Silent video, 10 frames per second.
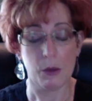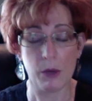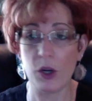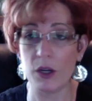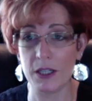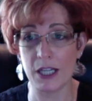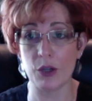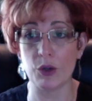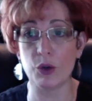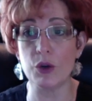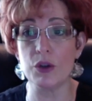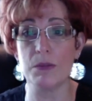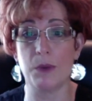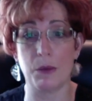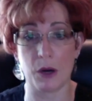we couldn't take a
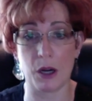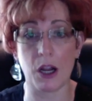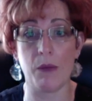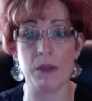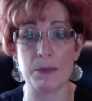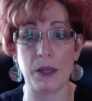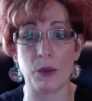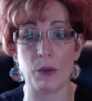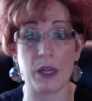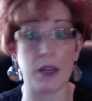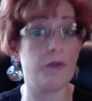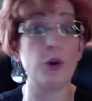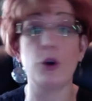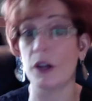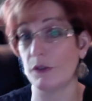cruise, but we're going to come and spend the week in
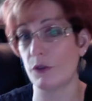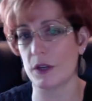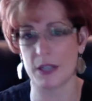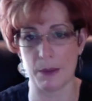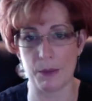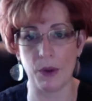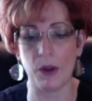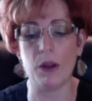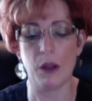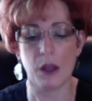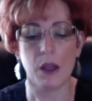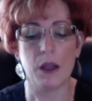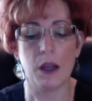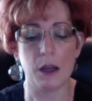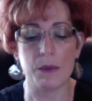Florida, for example.
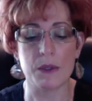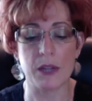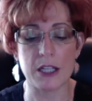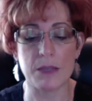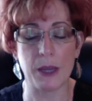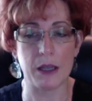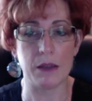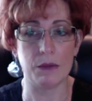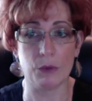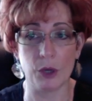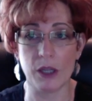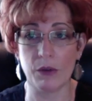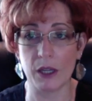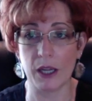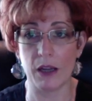So that's been really,
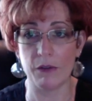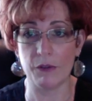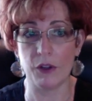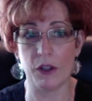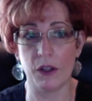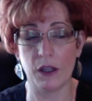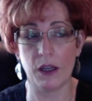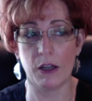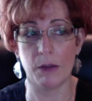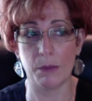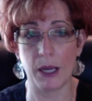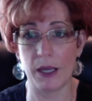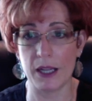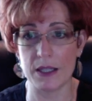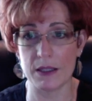really helpful.
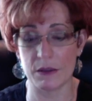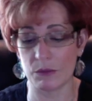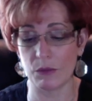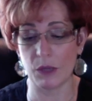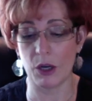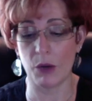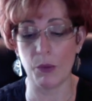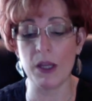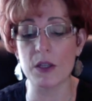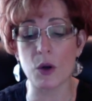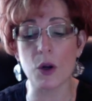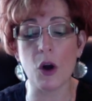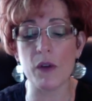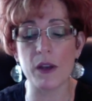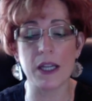And that's, when this whole
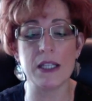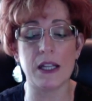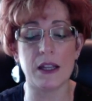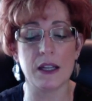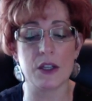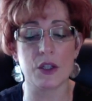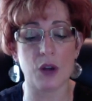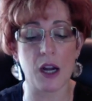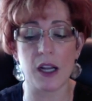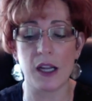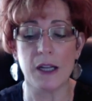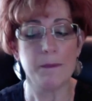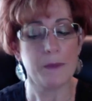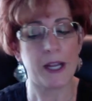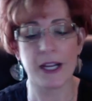COVID-19 thing struck,
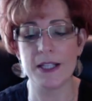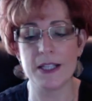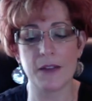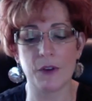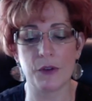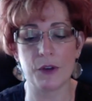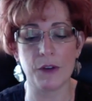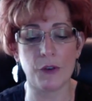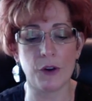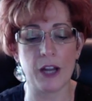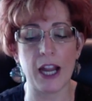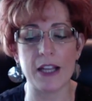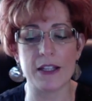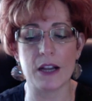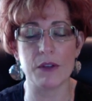like I said, for 3 or 4
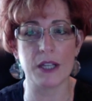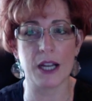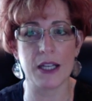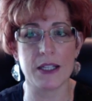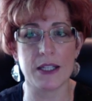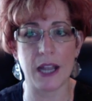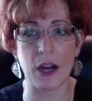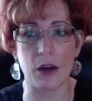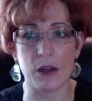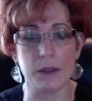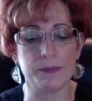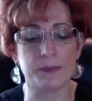days, I was kind of scared.